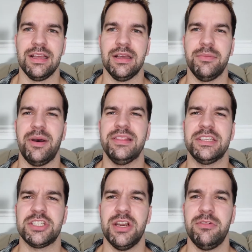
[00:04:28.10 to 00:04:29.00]
But in
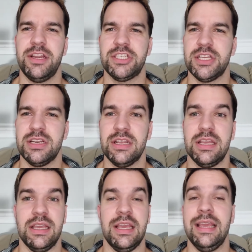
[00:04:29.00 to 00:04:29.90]
this generation,
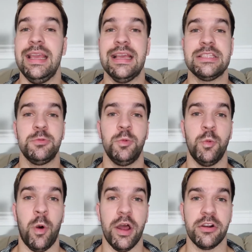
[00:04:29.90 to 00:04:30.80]
he is
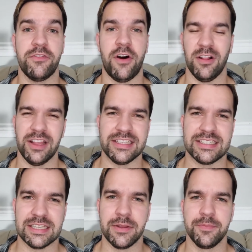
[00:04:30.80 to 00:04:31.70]

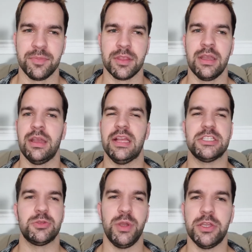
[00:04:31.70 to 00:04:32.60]
Waterfall-less. And
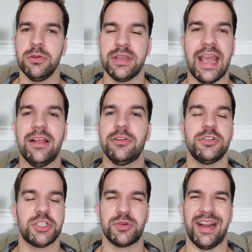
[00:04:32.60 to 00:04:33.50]
Suicune can't learn
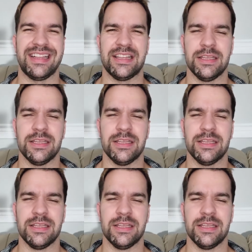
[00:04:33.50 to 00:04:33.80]
Strength.